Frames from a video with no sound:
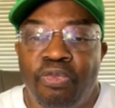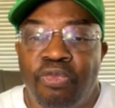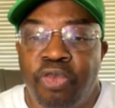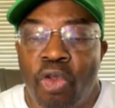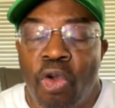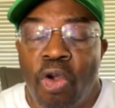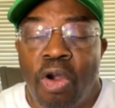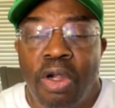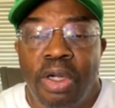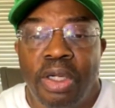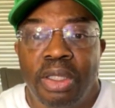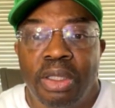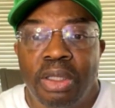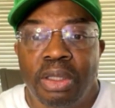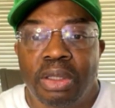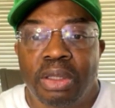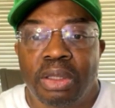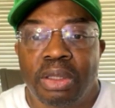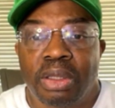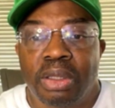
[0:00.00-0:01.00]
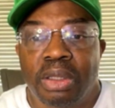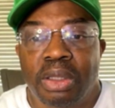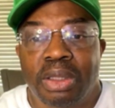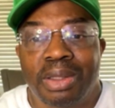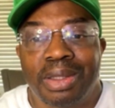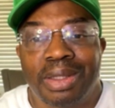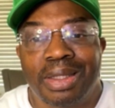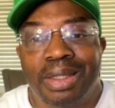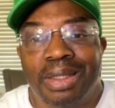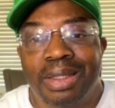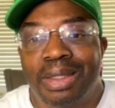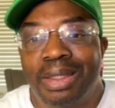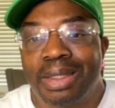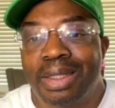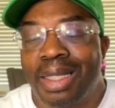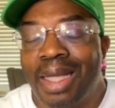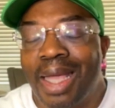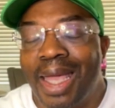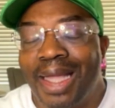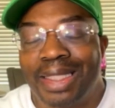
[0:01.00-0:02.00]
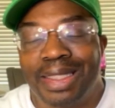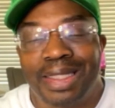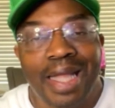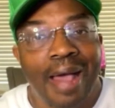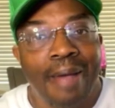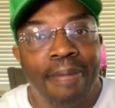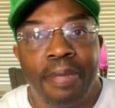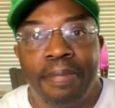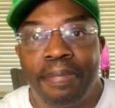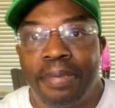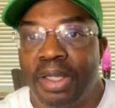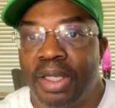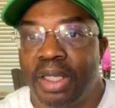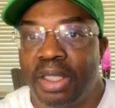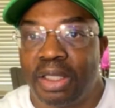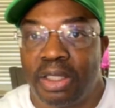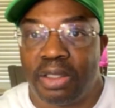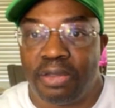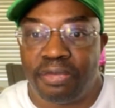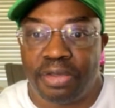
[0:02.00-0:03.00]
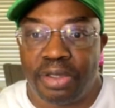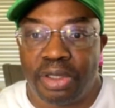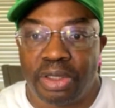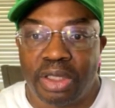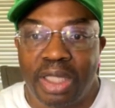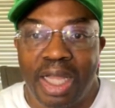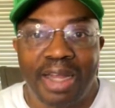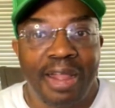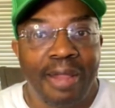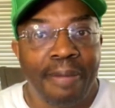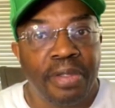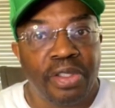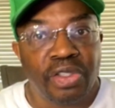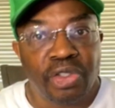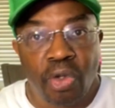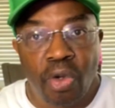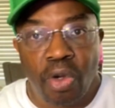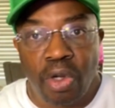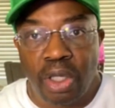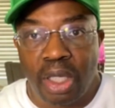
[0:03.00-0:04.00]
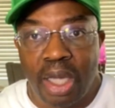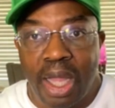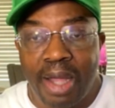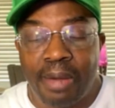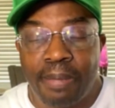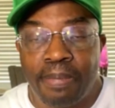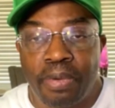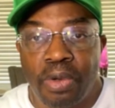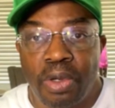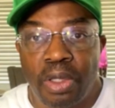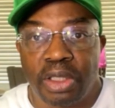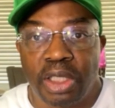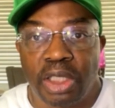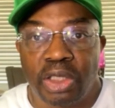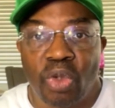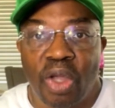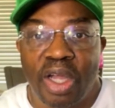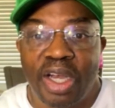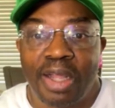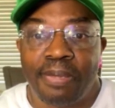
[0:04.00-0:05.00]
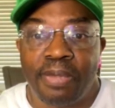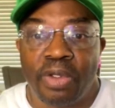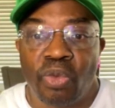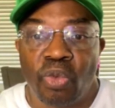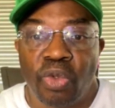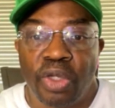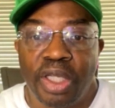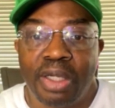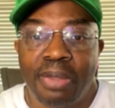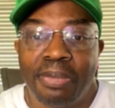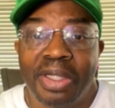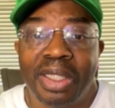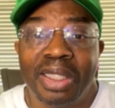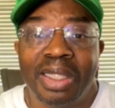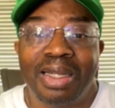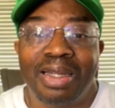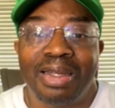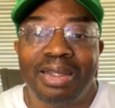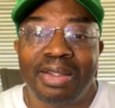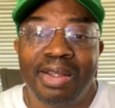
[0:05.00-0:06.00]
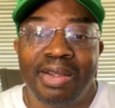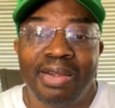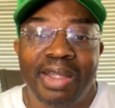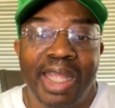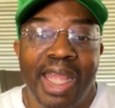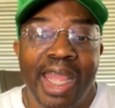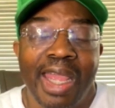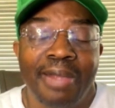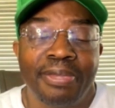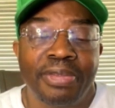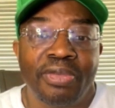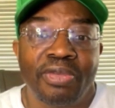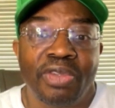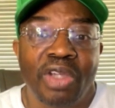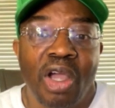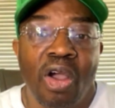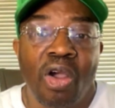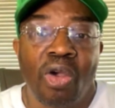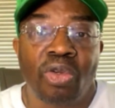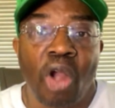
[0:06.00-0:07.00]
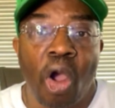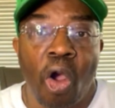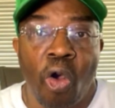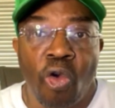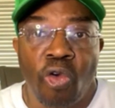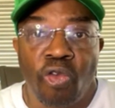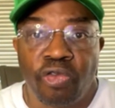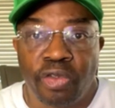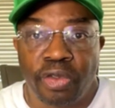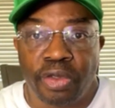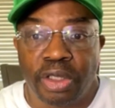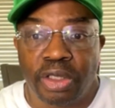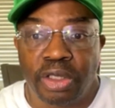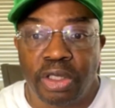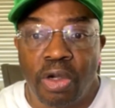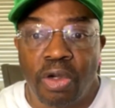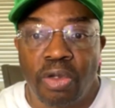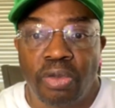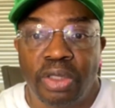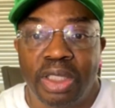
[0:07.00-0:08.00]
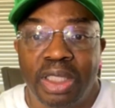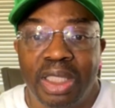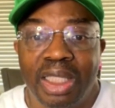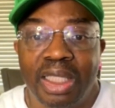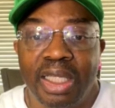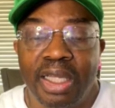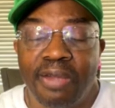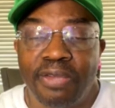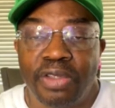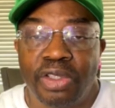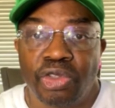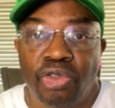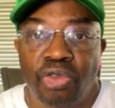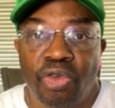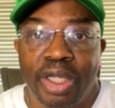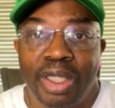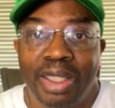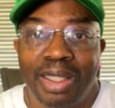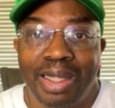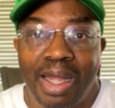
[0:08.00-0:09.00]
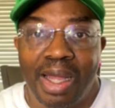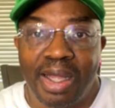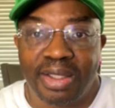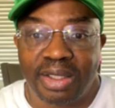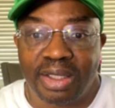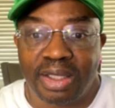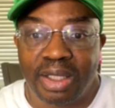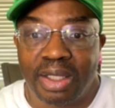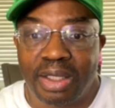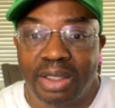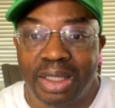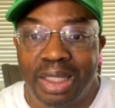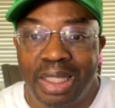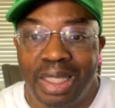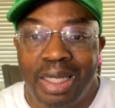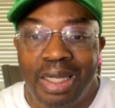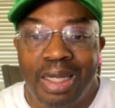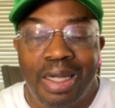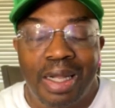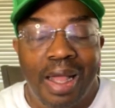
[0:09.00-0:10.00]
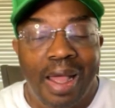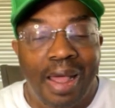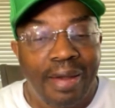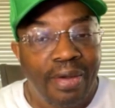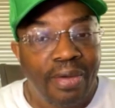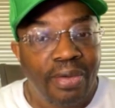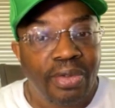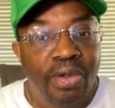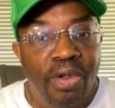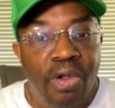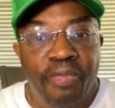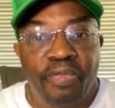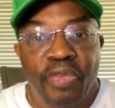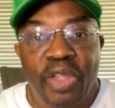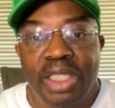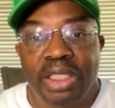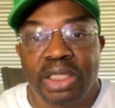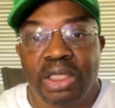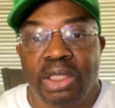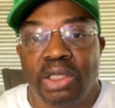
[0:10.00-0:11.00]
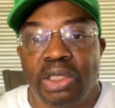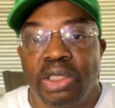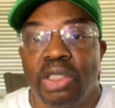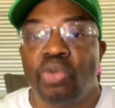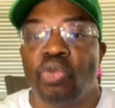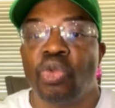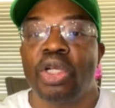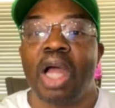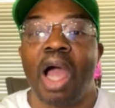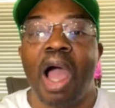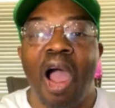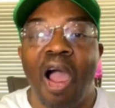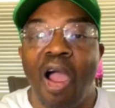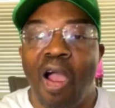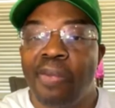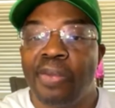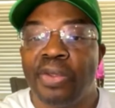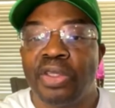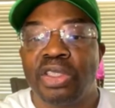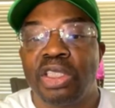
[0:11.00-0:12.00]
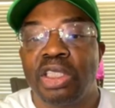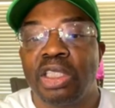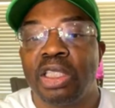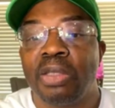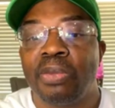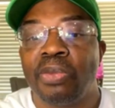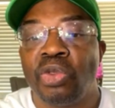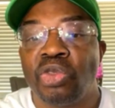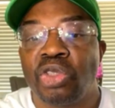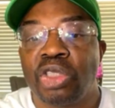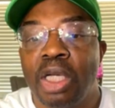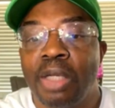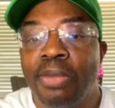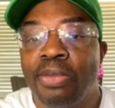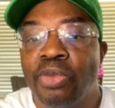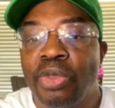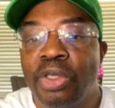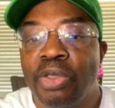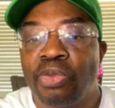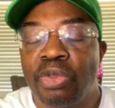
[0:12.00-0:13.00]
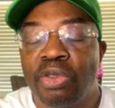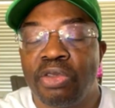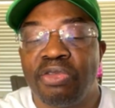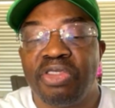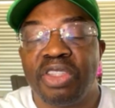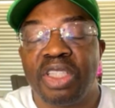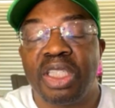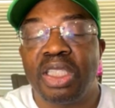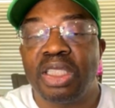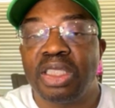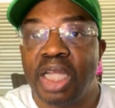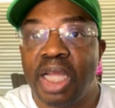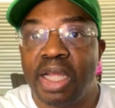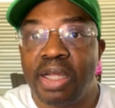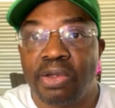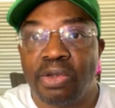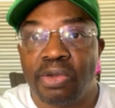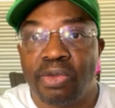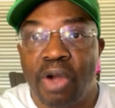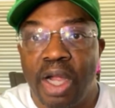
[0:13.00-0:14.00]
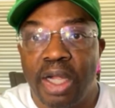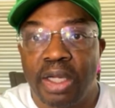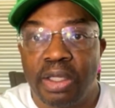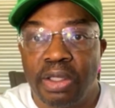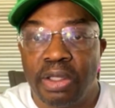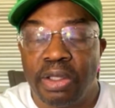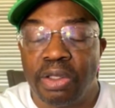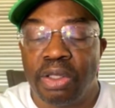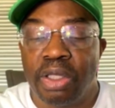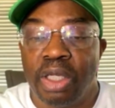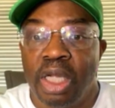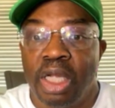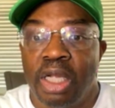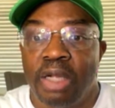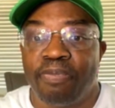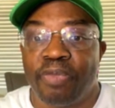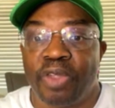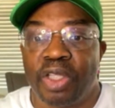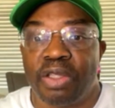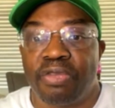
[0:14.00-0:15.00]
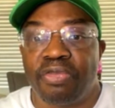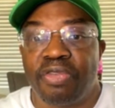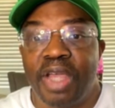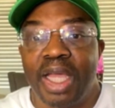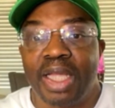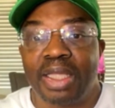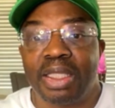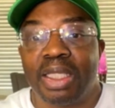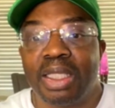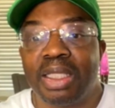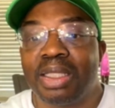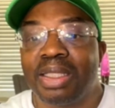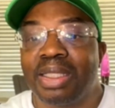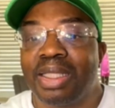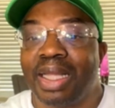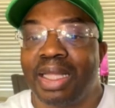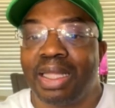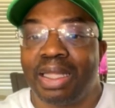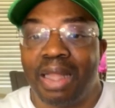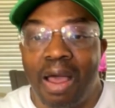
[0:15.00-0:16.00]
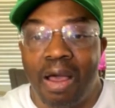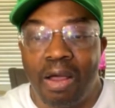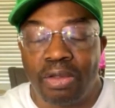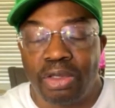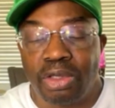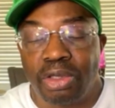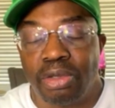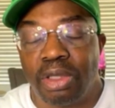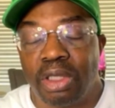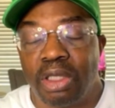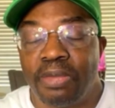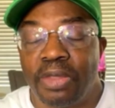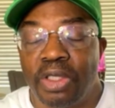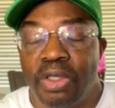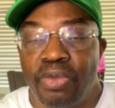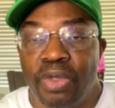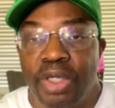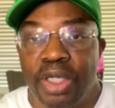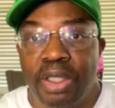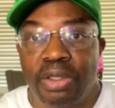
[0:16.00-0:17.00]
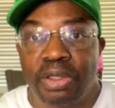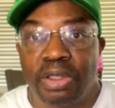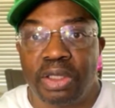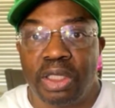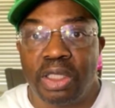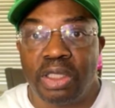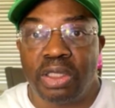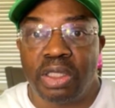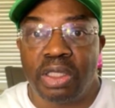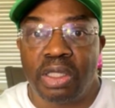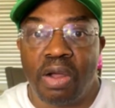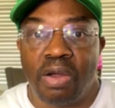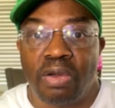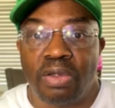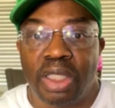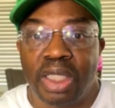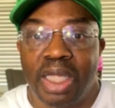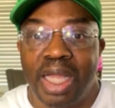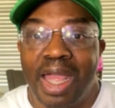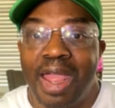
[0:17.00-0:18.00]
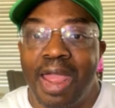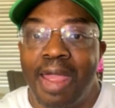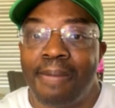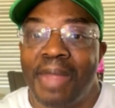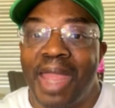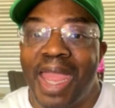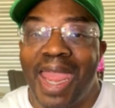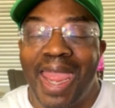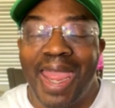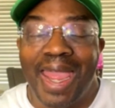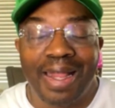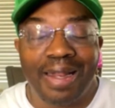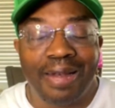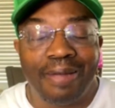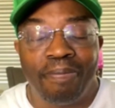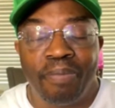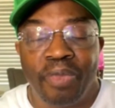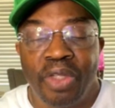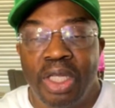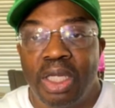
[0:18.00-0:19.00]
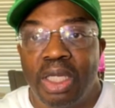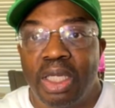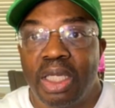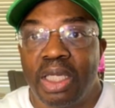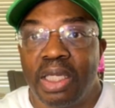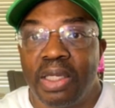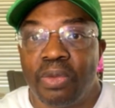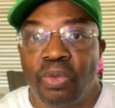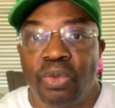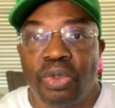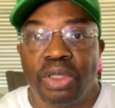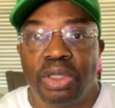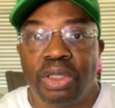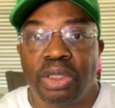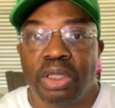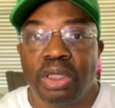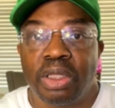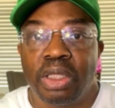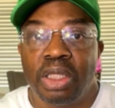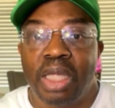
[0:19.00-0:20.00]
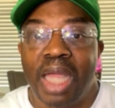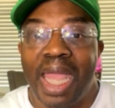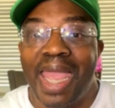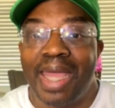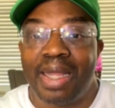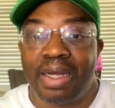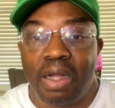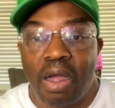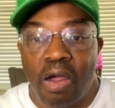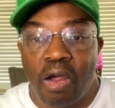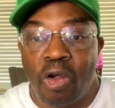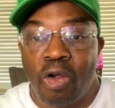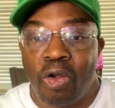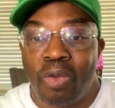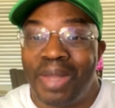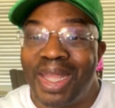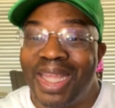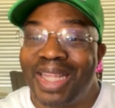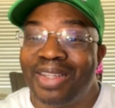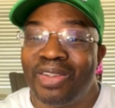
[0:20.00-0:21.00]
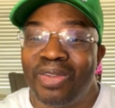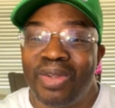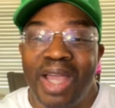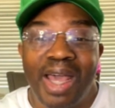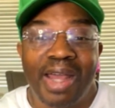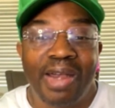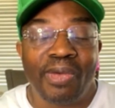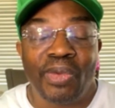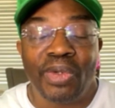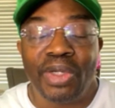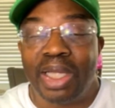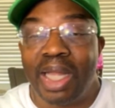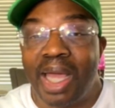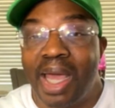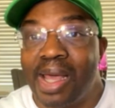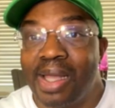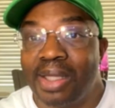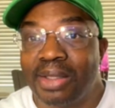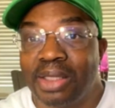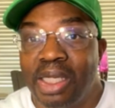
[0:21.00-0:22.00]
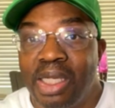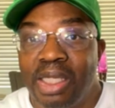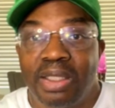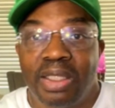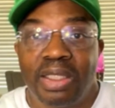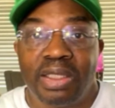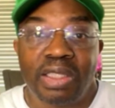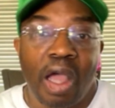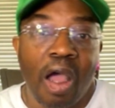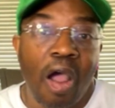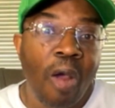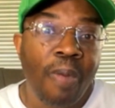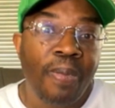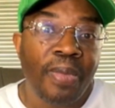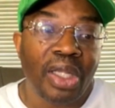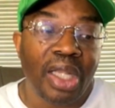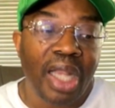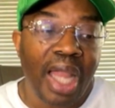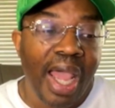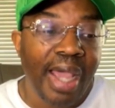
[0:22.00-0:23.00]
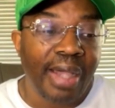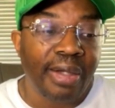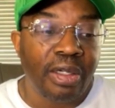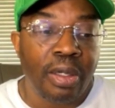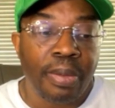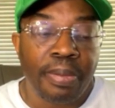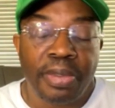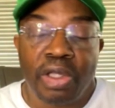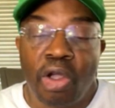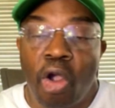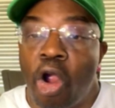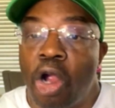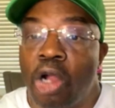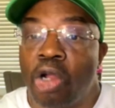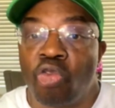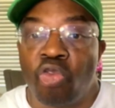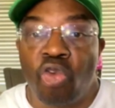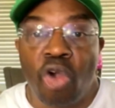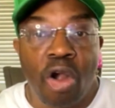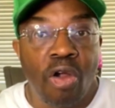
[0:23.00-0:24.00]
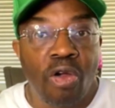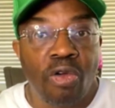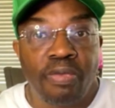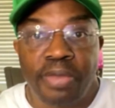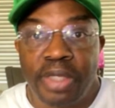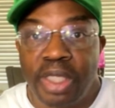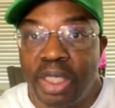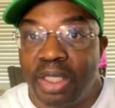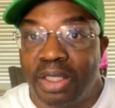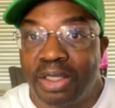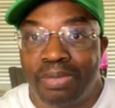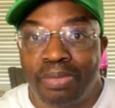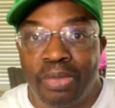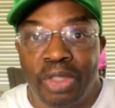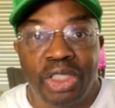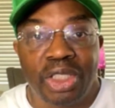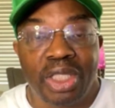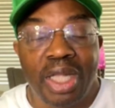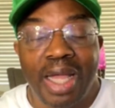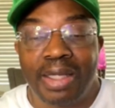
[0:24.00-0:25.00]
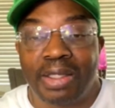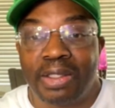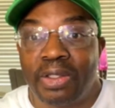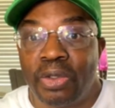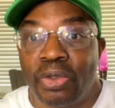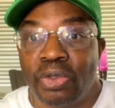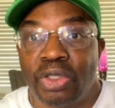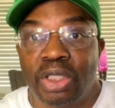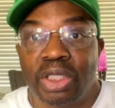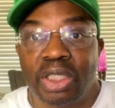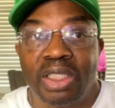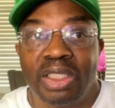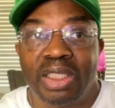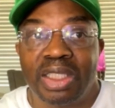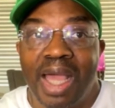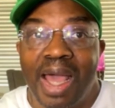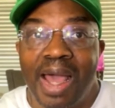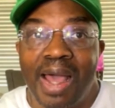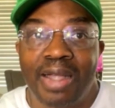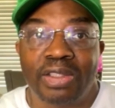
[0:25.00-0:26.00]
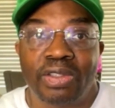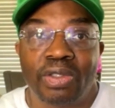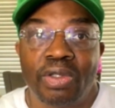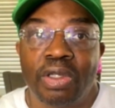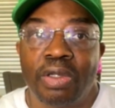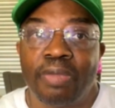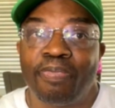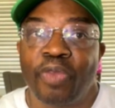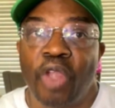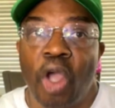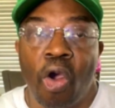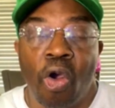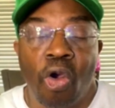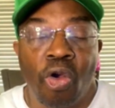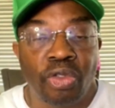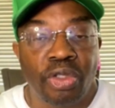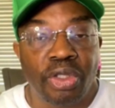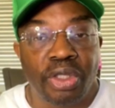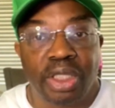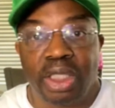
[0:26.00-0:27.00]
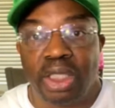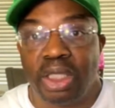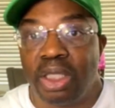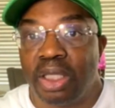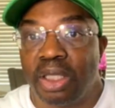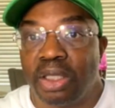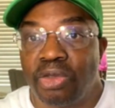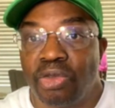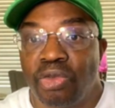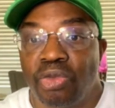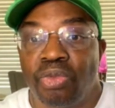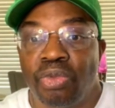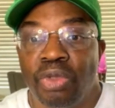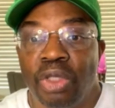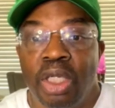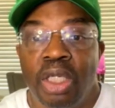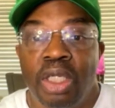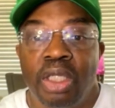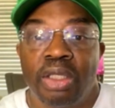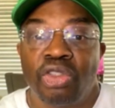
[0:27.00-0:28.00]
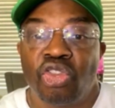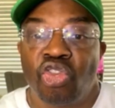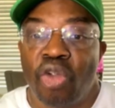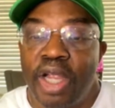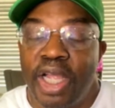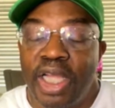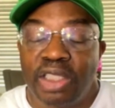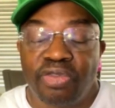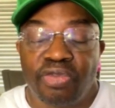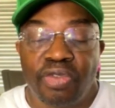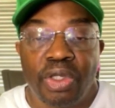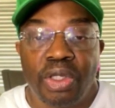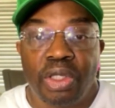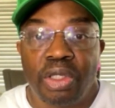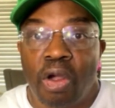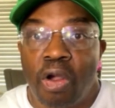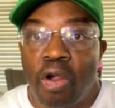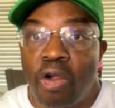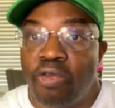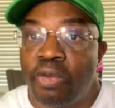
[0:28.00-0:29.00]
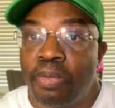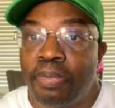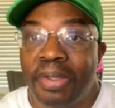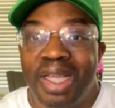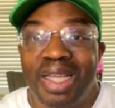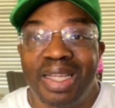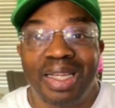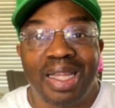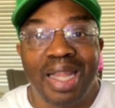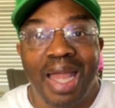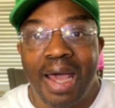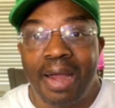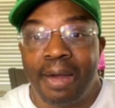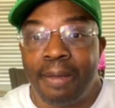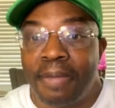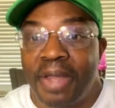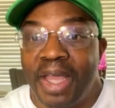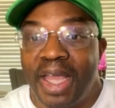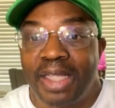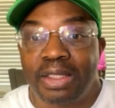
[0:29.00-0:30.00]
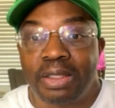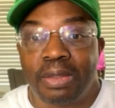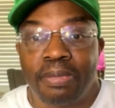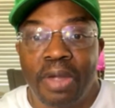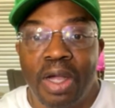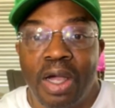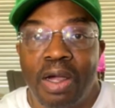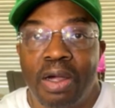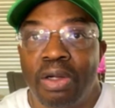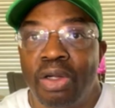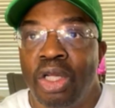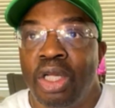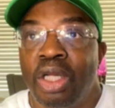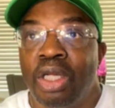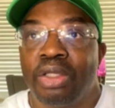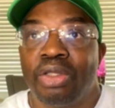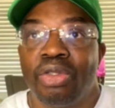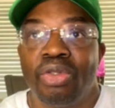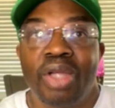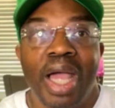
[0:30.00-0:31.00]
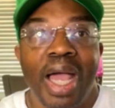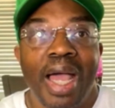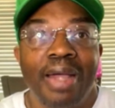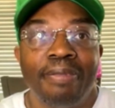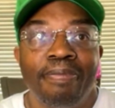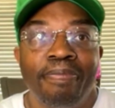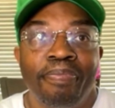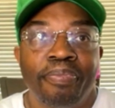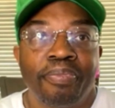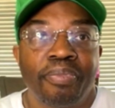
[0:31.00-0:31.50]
Florida has not been playing defense. Now, they've been scoring a lot of points. That's why they've been winning, but their games have gone over the total in 11 straight contests. I don't know if that's good with an Auburn team who's coming with a revenge angle right here. And the fact that they lost to them in the regular season in the only game, and it was at home. And you got to realize this Auburn lineup are grown men. Much like Houston, these guys are older kids who transferred over, played a lot of basketball. You got